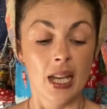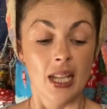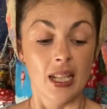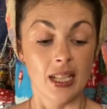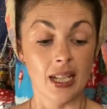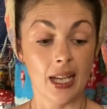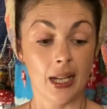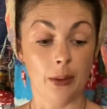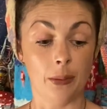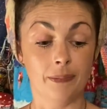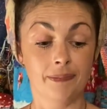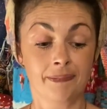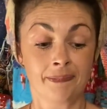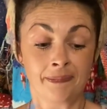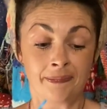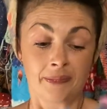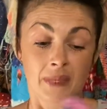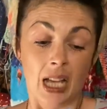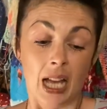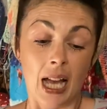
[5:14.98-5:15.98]
Now,
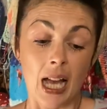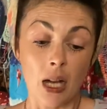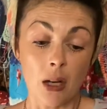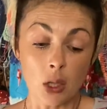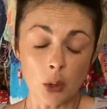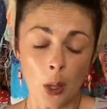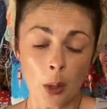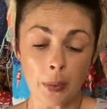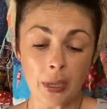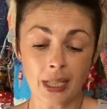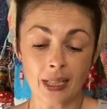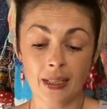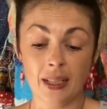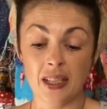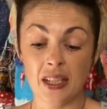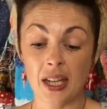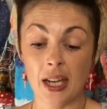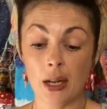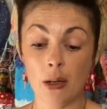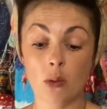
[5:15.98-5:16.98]
how do I whittle it
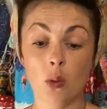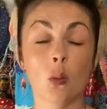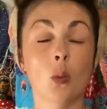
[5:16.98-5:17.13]
down?